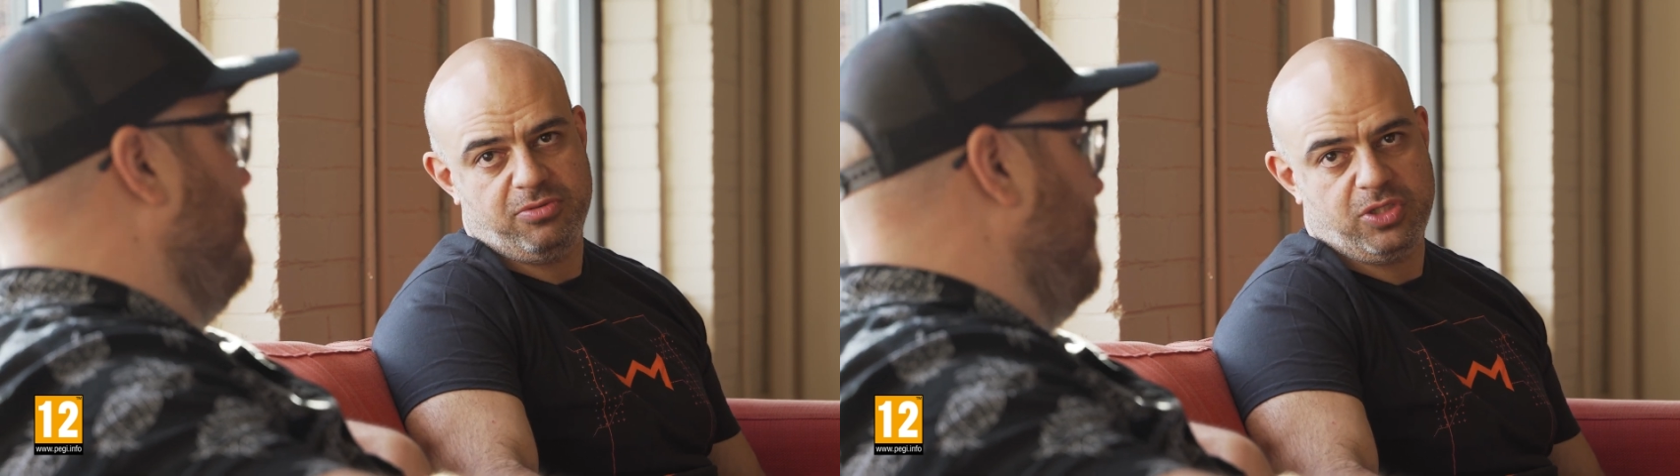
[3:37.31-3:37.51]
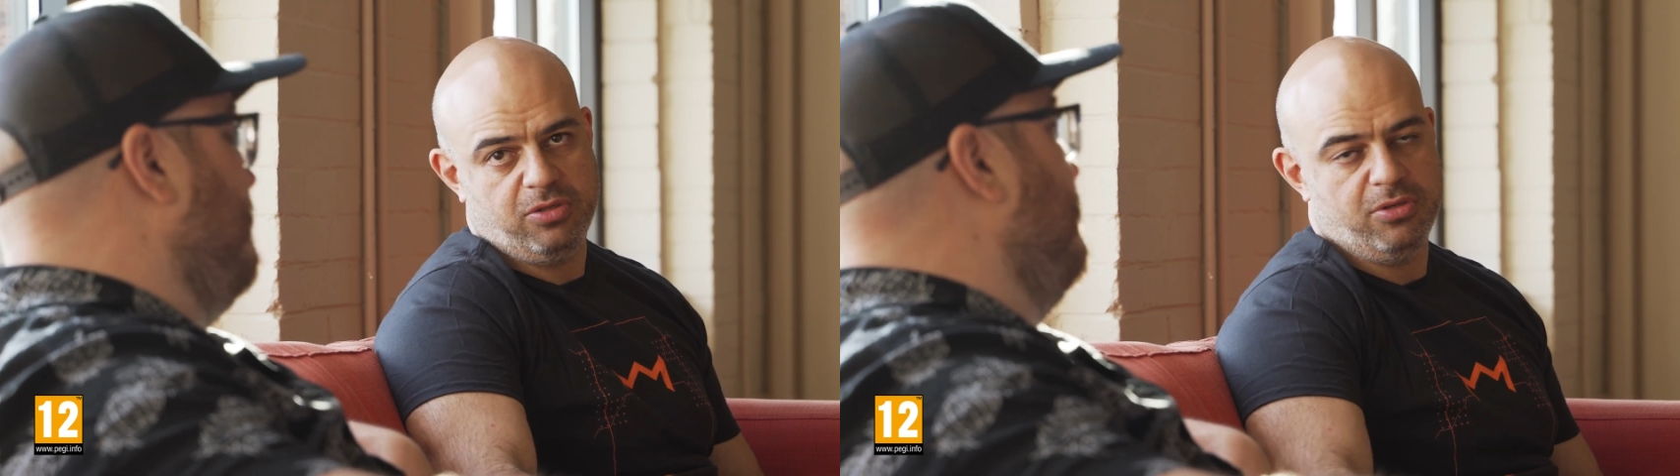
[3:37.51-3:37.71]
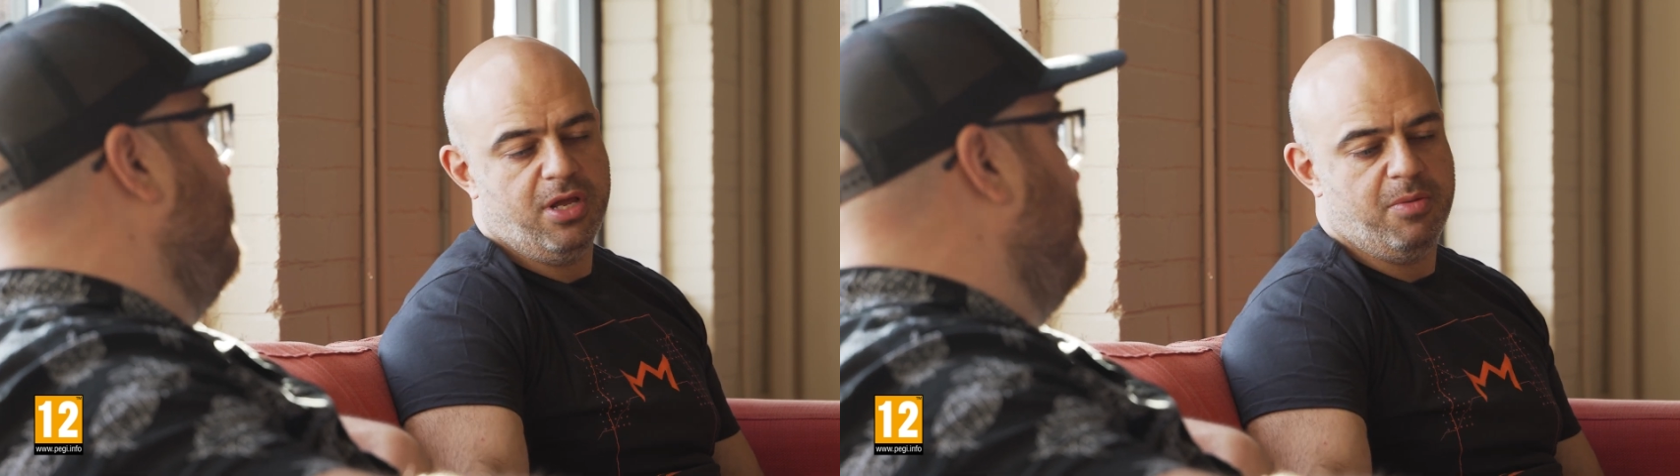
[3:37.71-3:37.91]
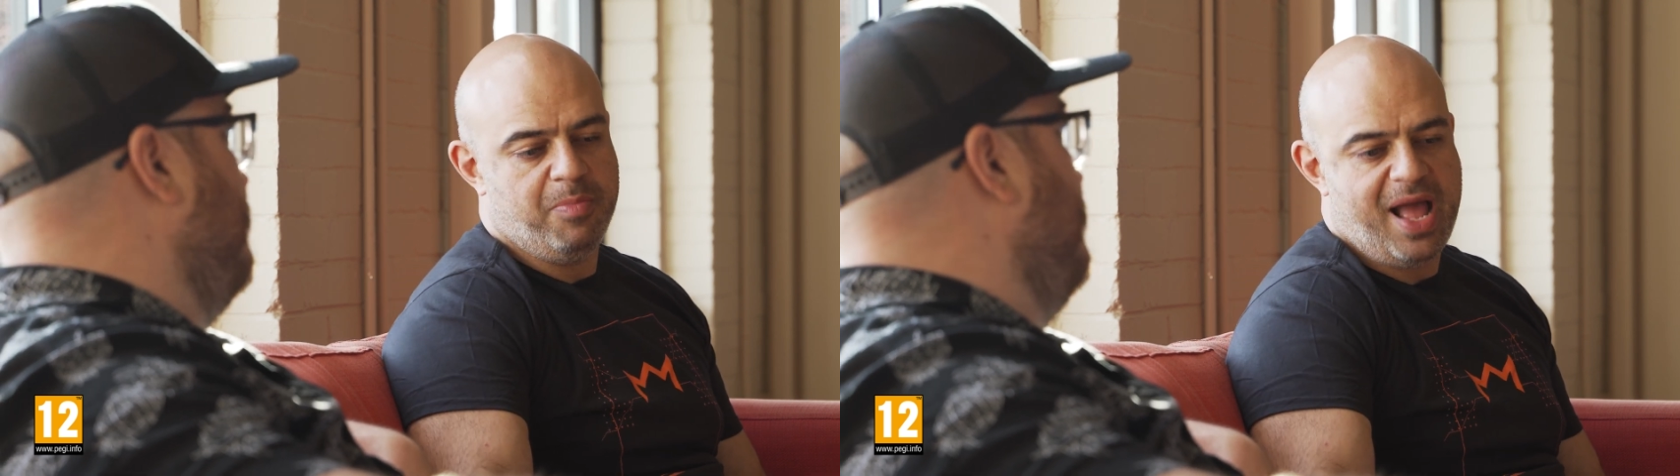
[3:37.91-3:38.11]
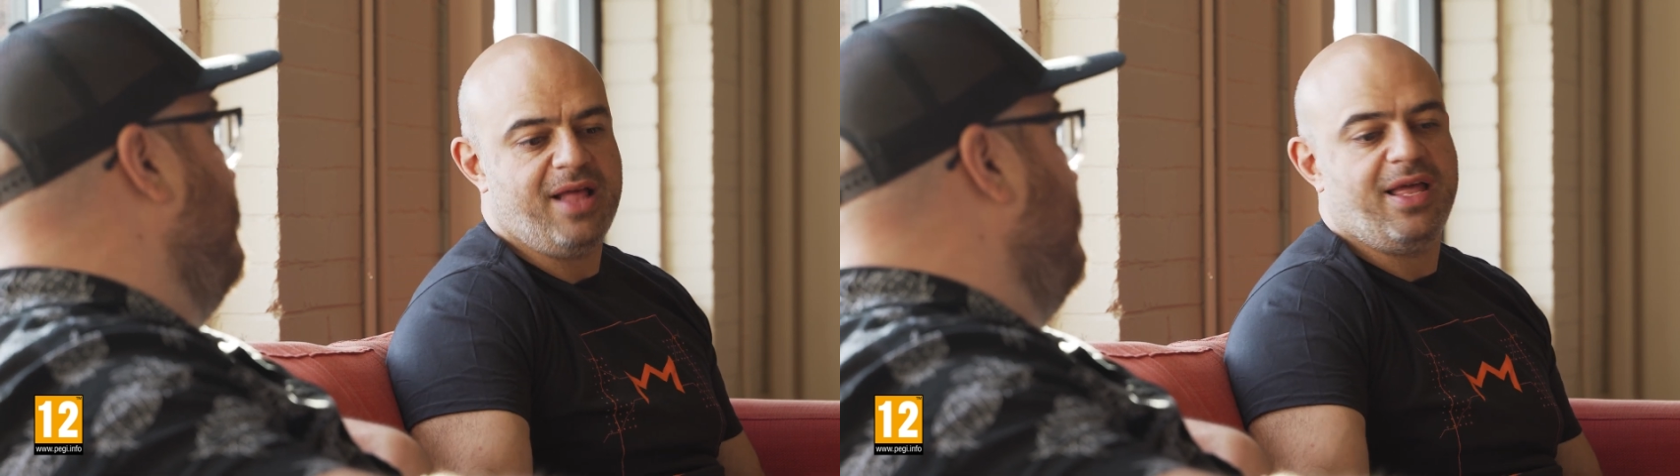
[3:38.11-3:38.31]
So
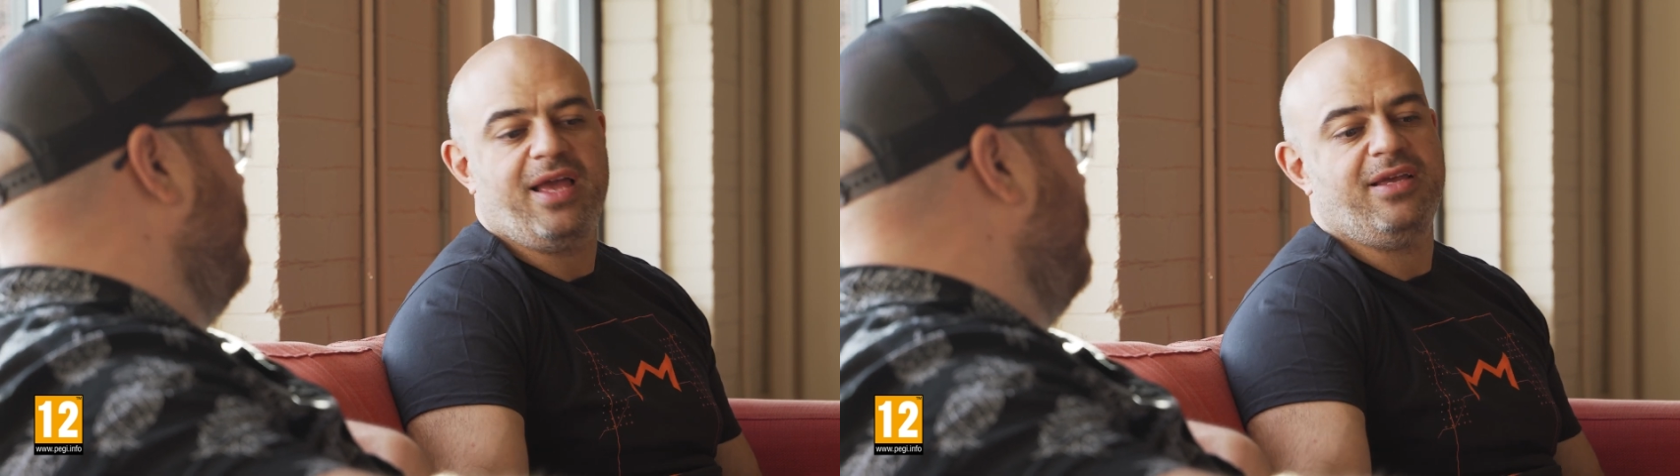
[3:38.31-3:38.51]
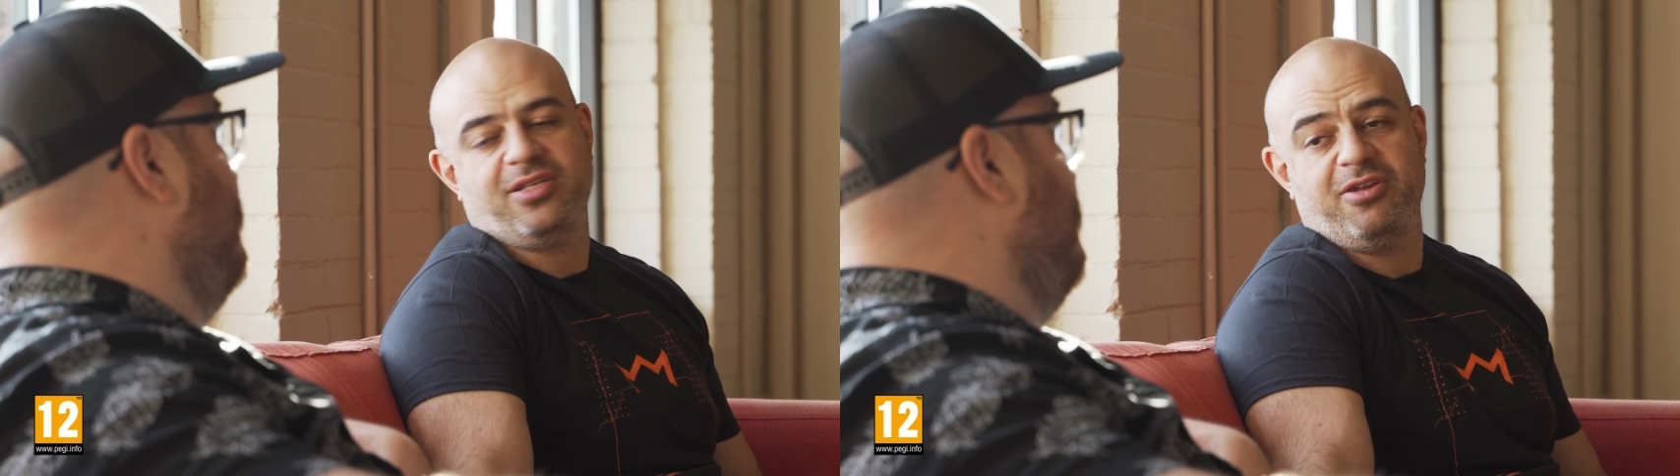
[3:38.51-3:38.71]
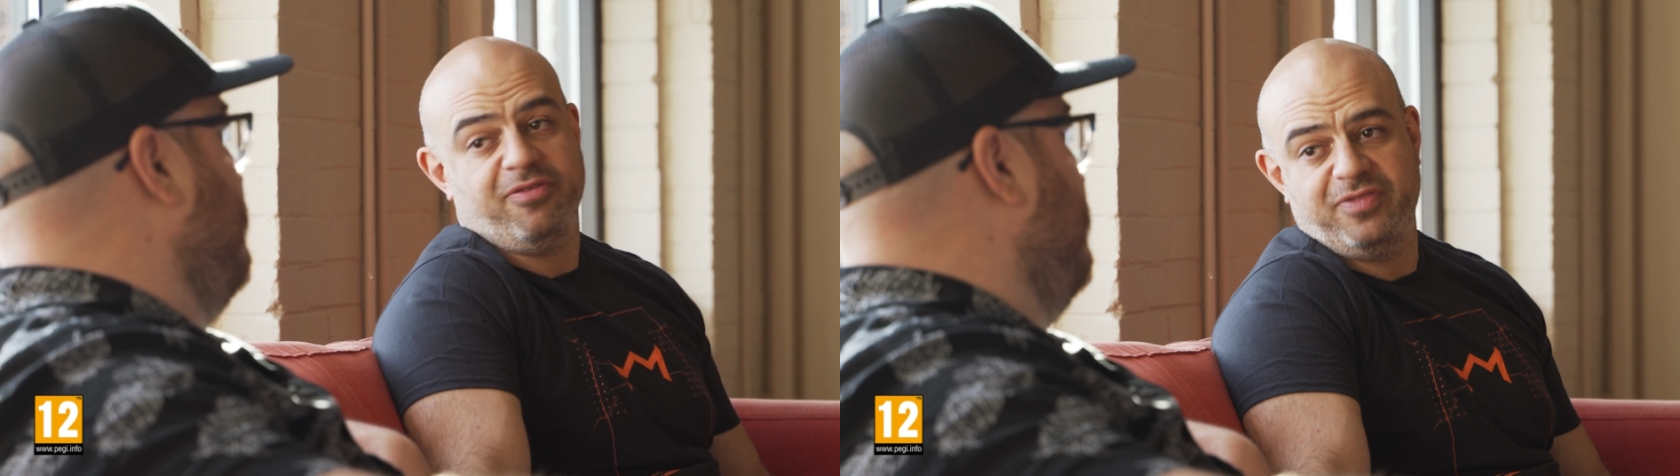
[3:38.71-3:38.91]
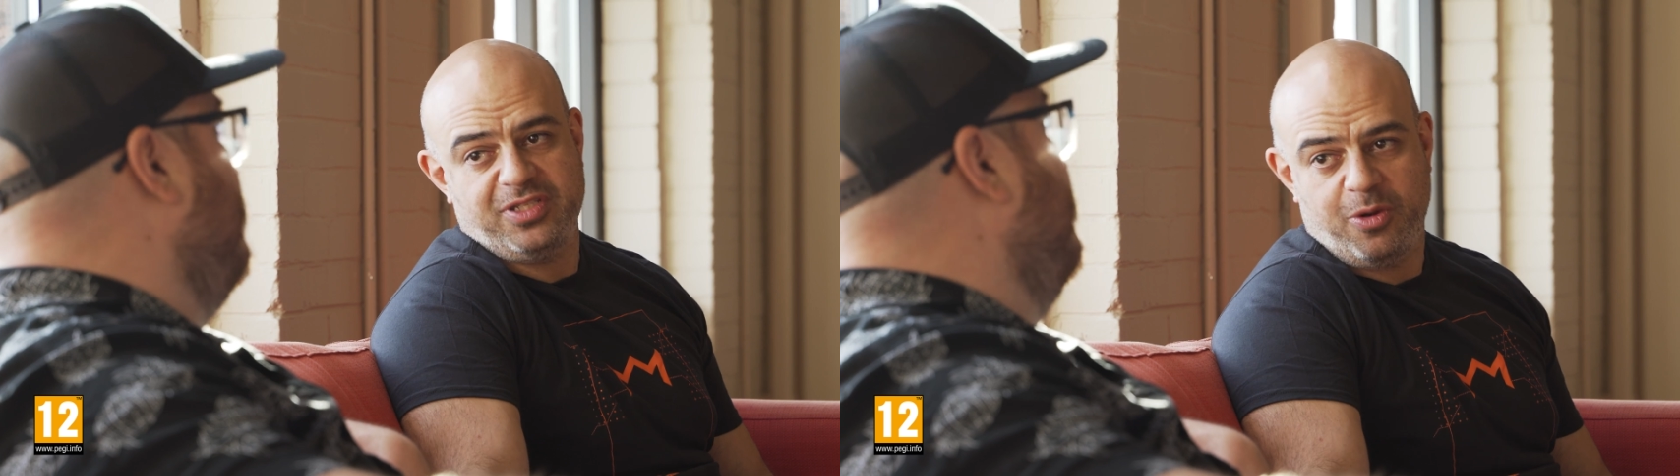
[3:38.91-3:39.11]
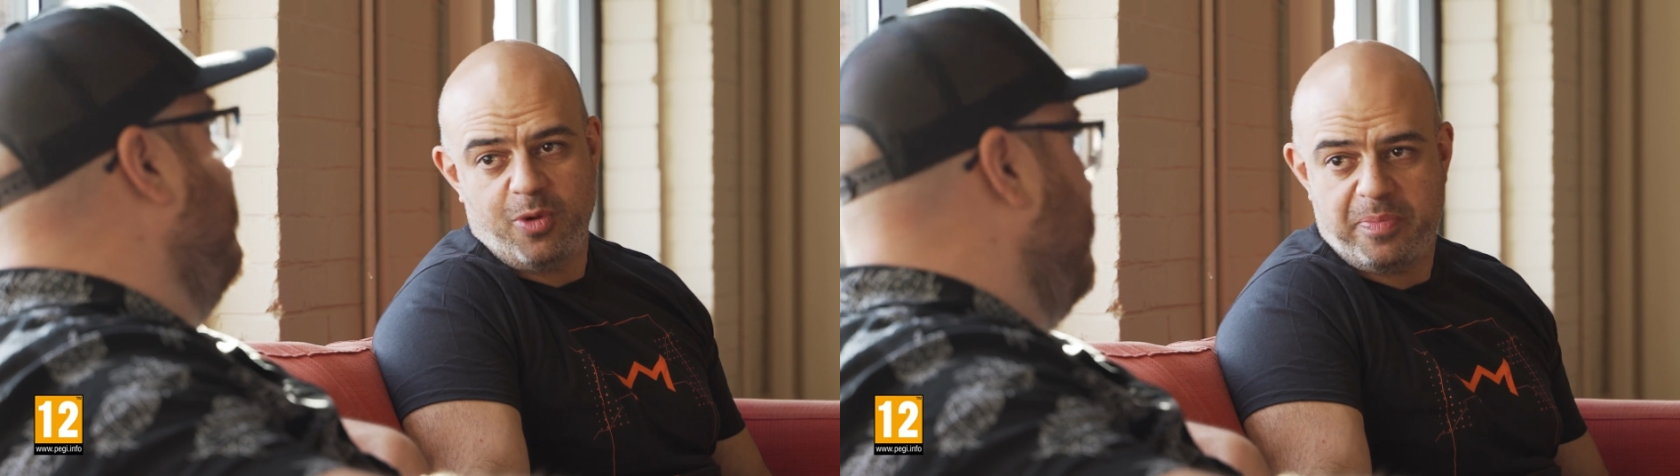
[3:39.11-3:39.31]
BattleEye is obviously
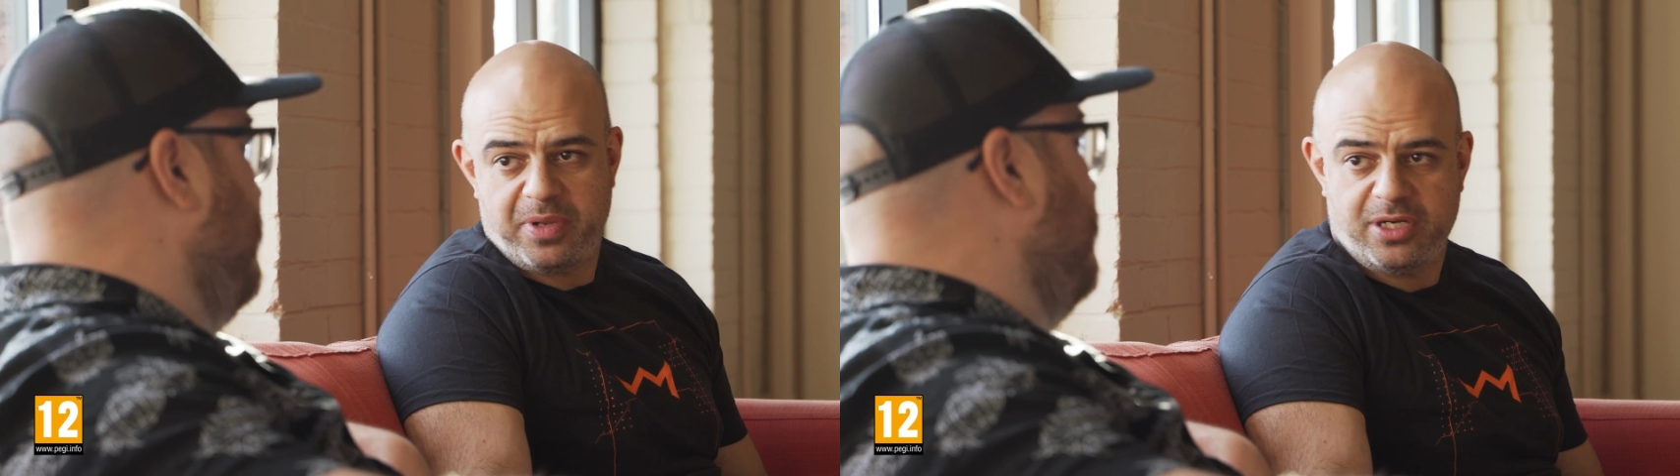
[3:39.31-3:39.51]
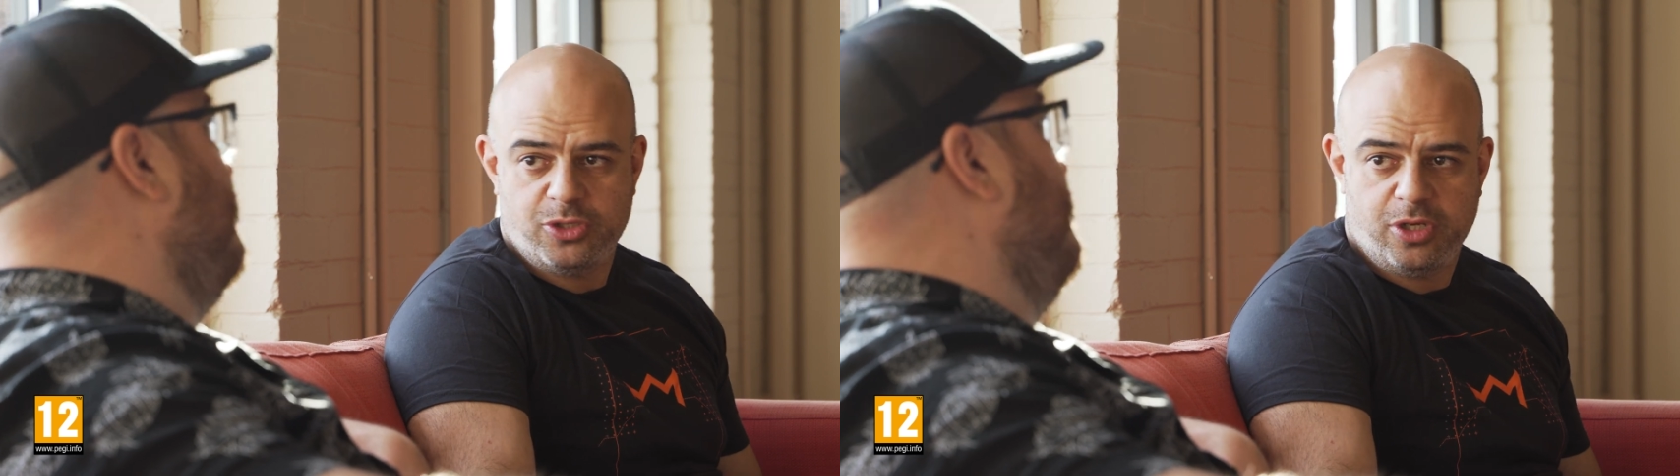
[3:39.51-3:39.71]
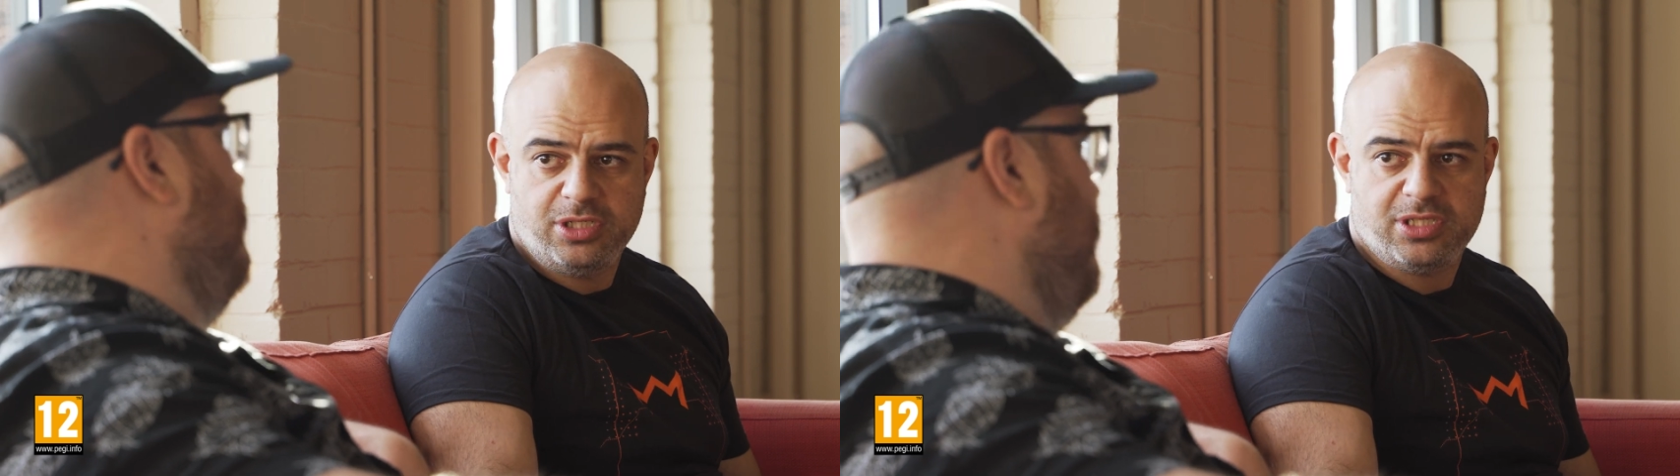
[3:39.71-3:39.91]
a weapon of choice.